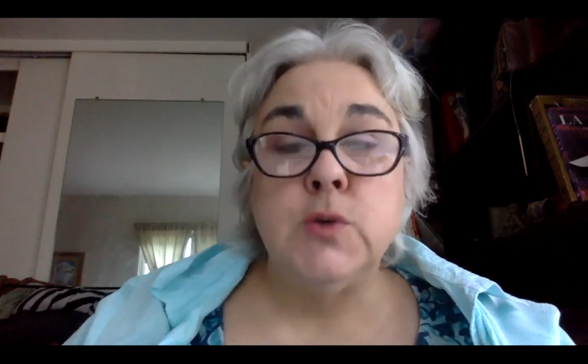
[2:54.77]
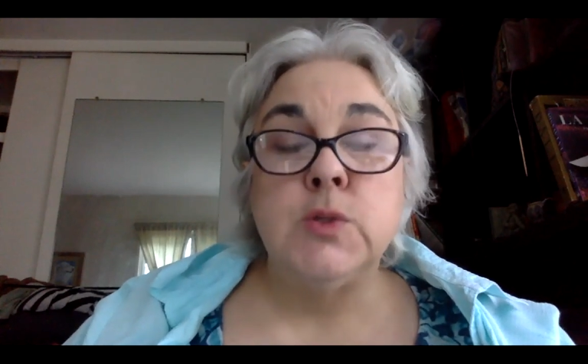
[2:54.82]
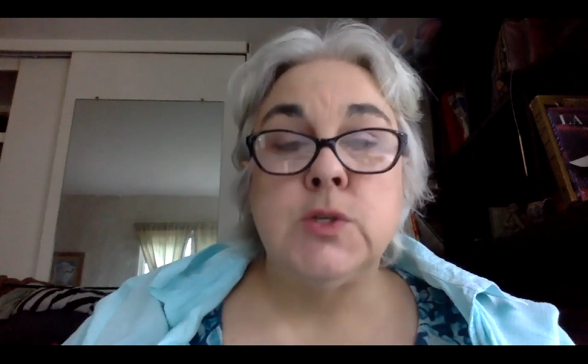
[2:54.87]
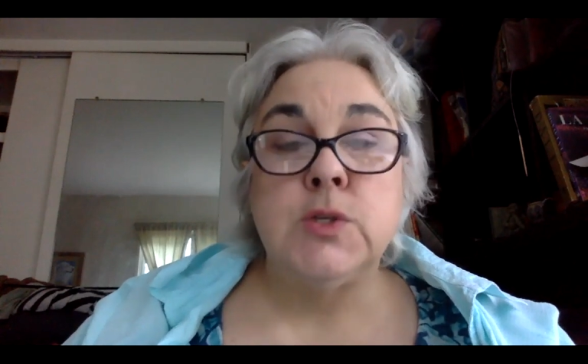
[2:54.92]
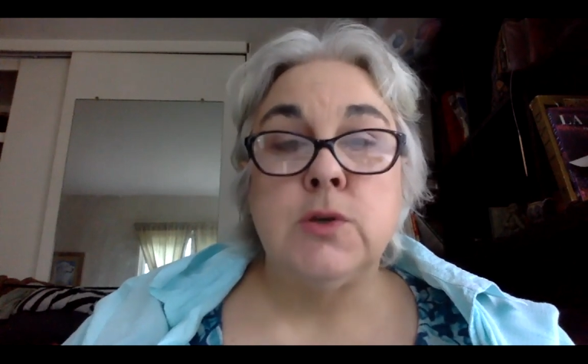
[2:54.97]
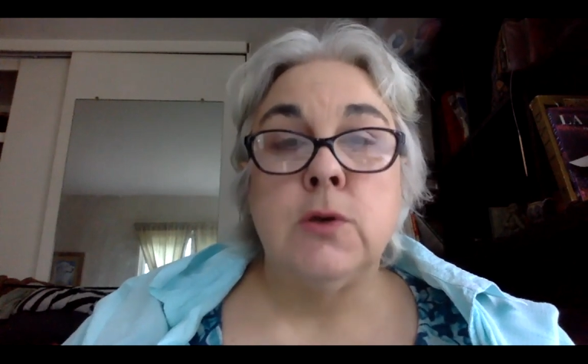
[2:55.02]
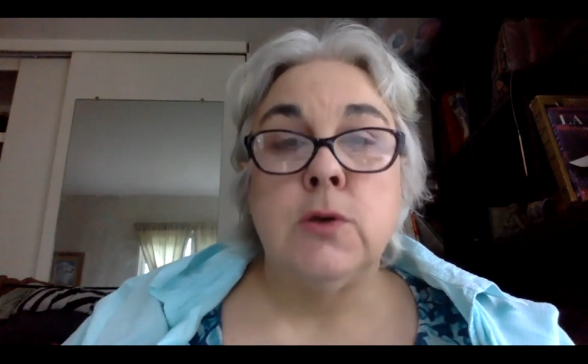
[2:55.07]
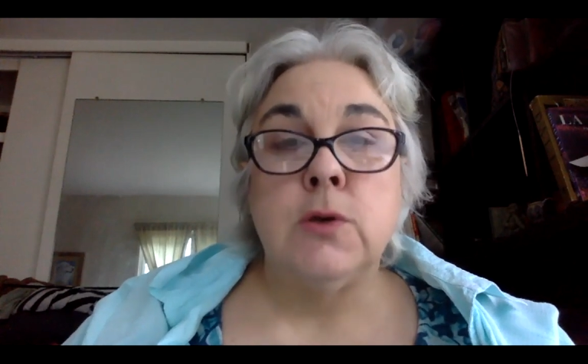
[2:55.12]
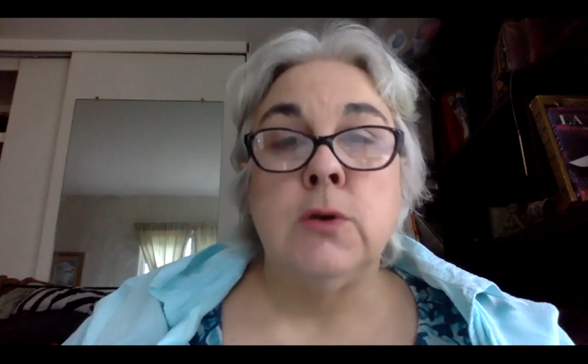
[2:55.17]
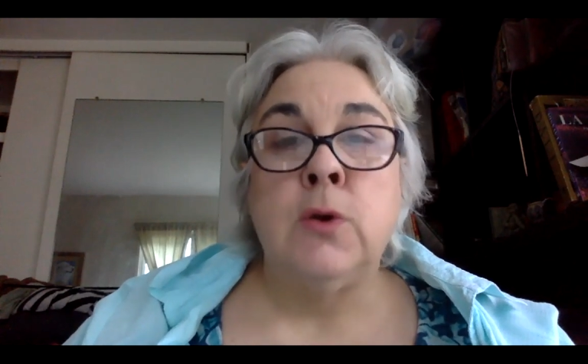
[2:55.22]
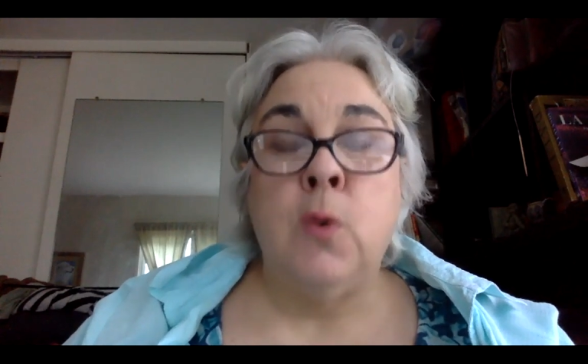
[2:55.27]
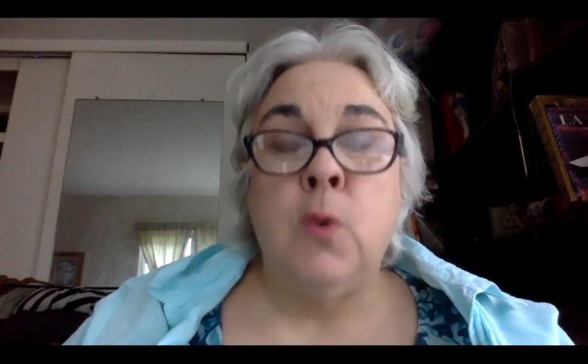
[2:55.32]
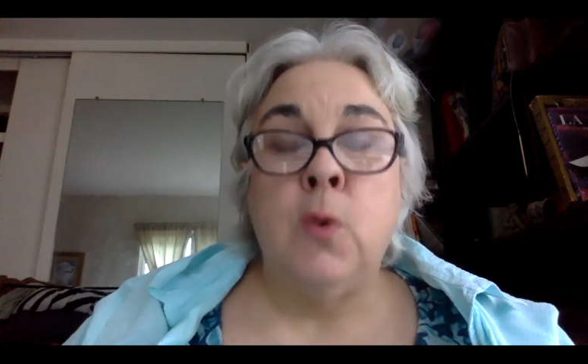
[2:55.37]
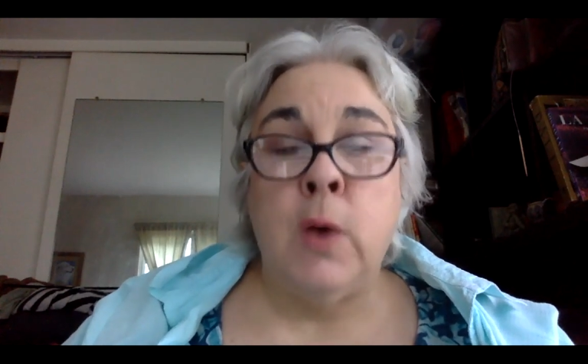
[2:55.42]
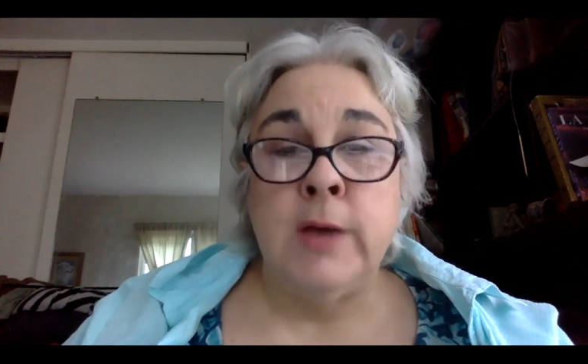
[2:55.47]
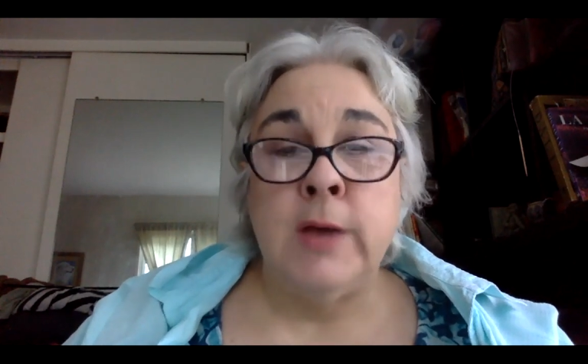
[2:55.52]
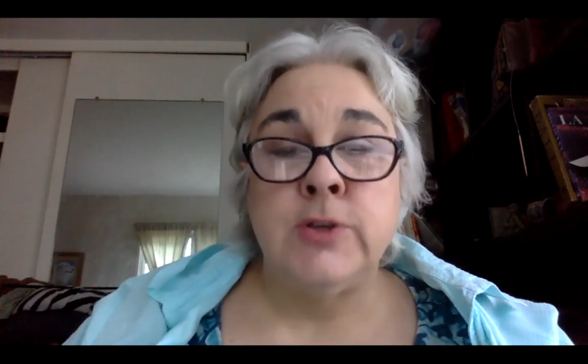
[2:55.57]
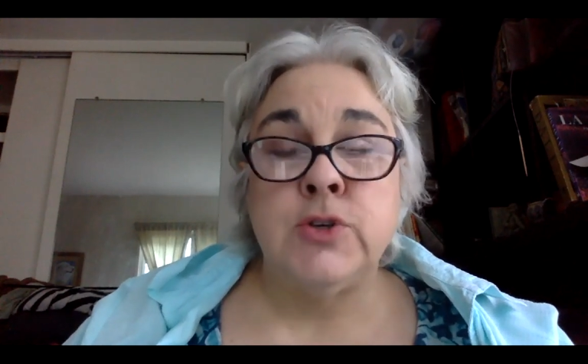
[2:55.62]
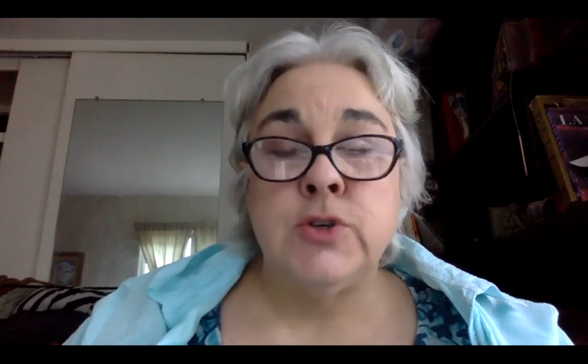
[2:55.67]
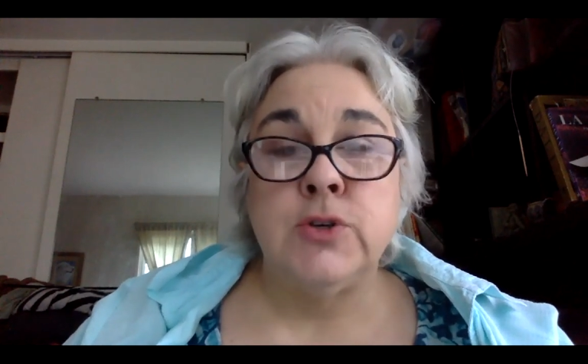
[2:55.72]
start
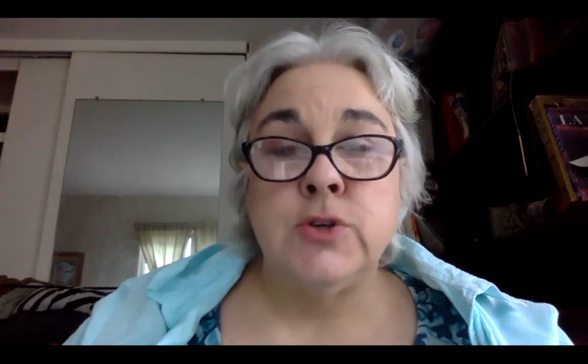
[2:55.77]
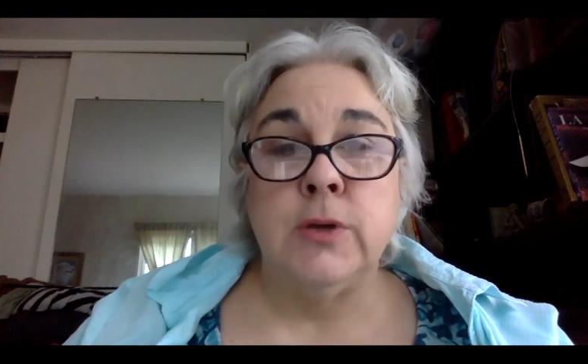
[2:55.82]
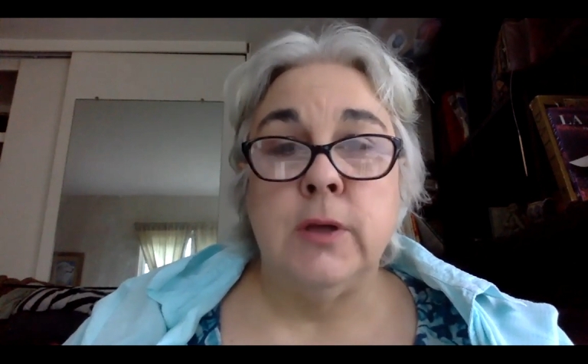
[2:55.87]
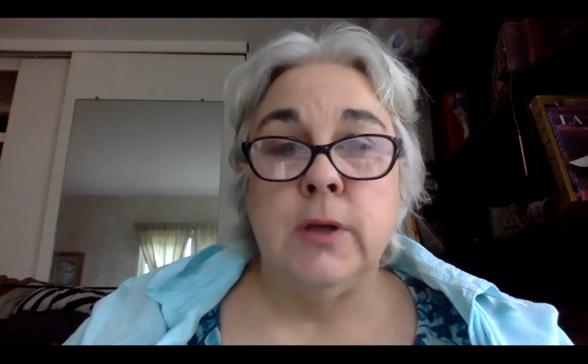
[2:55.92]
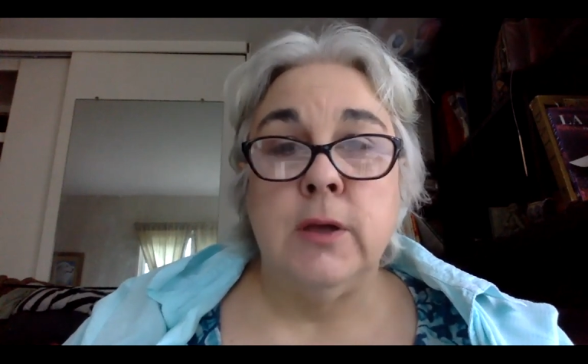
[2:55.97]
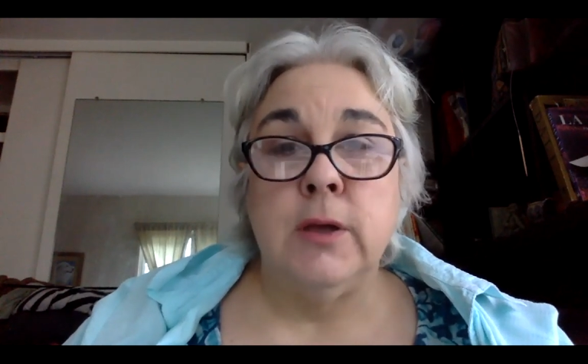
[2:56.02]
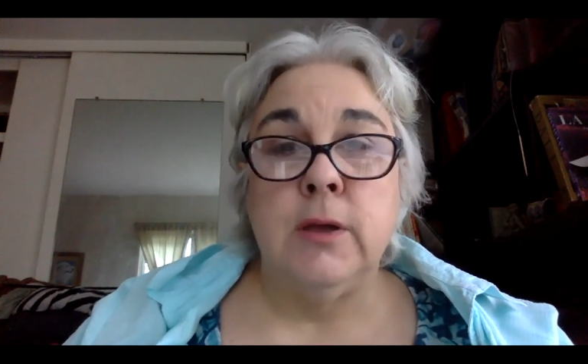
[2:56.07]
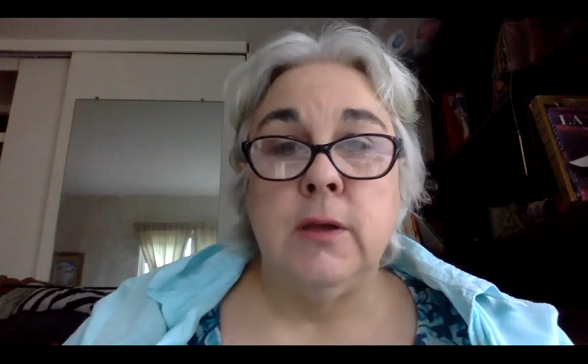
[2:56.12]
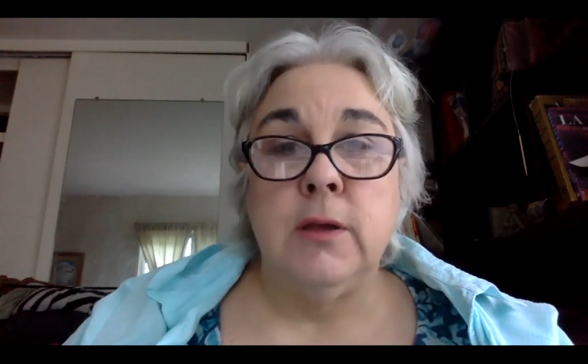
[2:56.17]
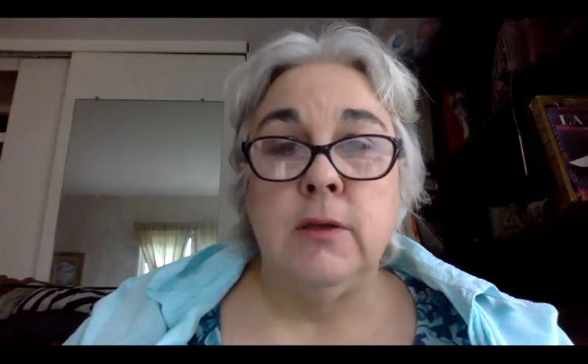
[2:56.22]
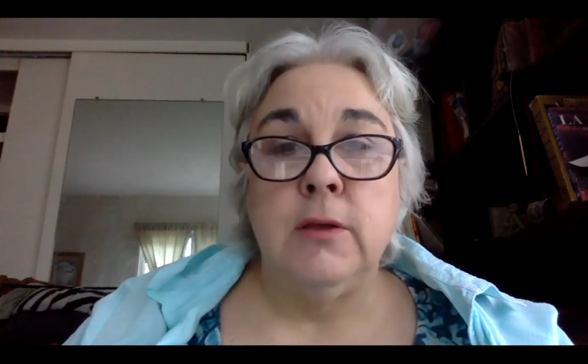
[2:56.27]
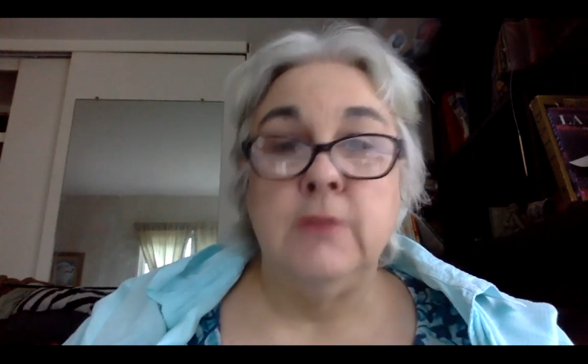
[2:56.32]
questioning,